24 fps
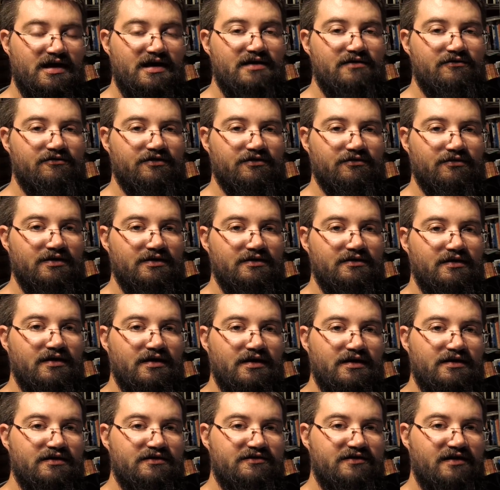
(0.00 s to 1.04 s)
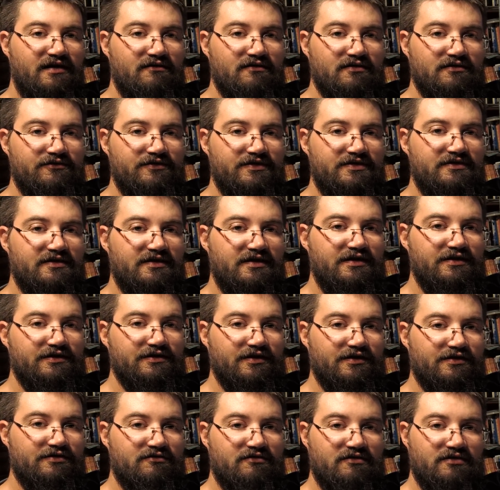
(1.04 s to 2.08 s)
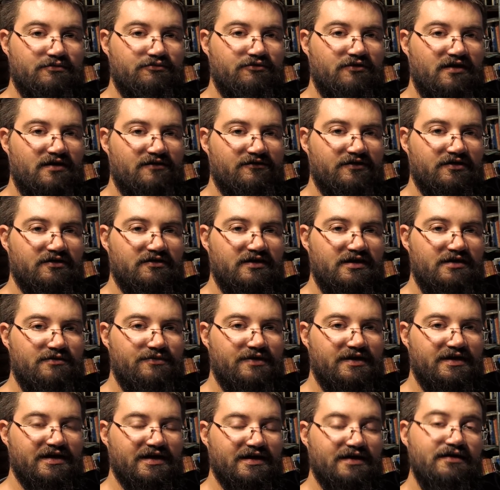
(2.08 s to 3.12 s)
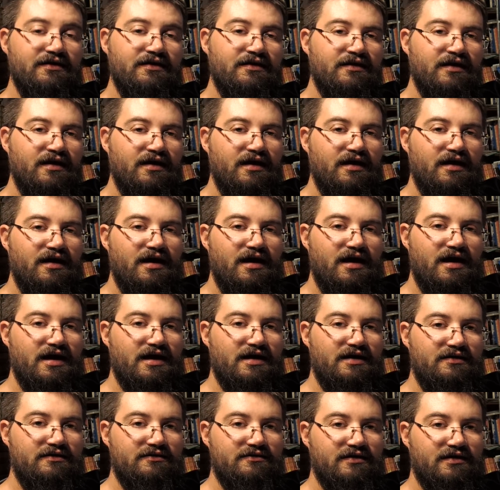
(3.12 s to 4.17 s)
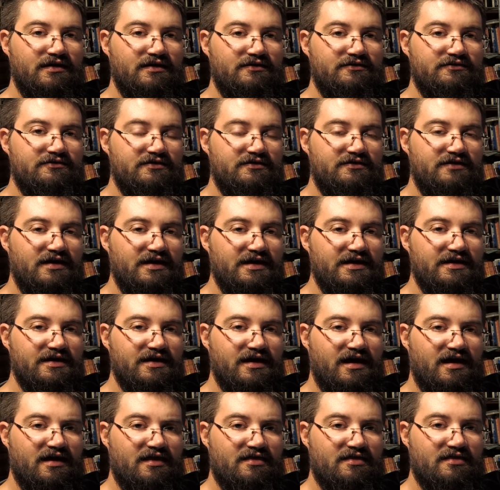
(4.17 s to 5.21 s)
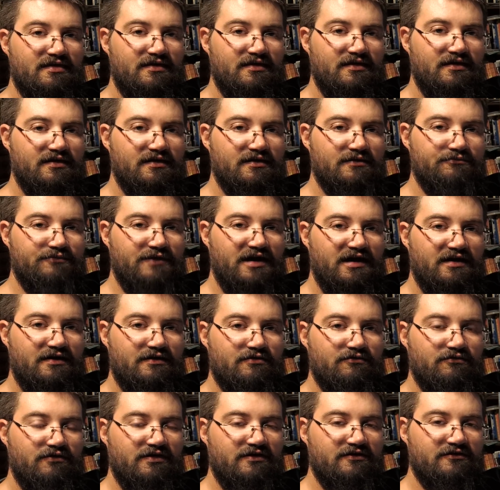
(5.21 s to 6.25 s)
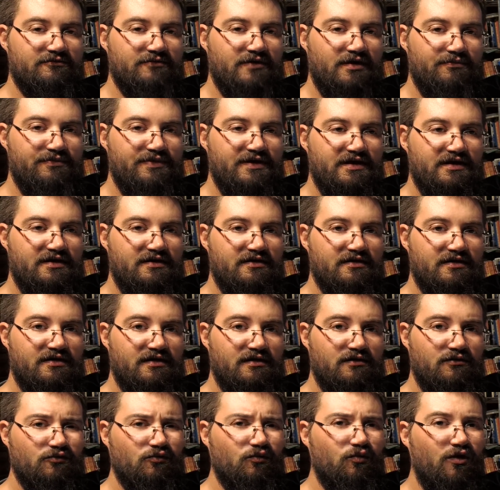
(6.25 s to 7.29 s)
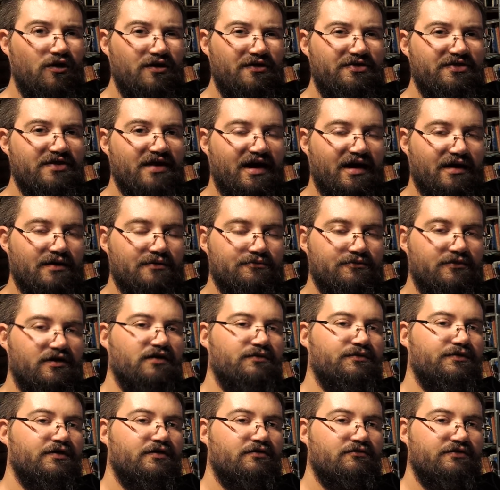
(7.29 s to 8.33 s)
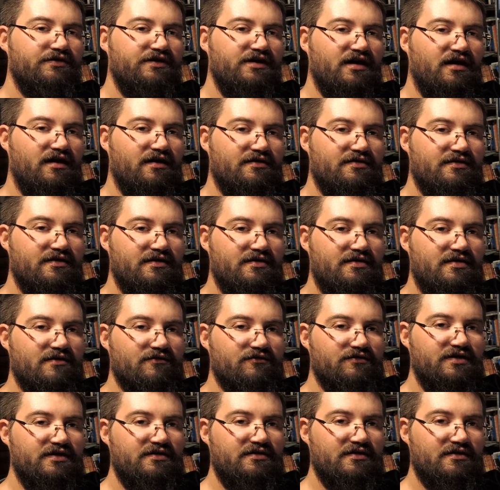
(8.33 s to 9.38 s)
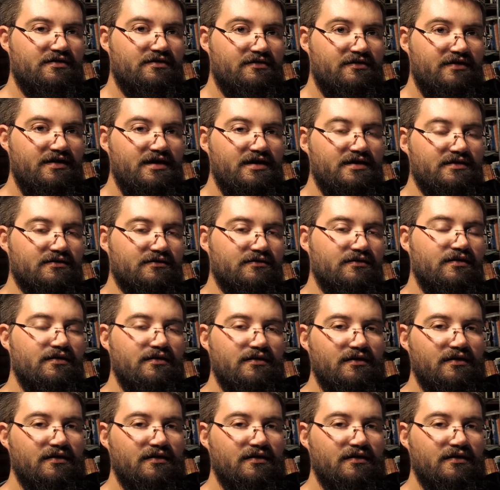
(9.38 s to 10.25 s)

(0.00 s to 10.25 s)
Hey everyone, Jarrad, Victor Kilo 3 Bravo Lima here, and today marks one of my big what the moments with the IC-7610.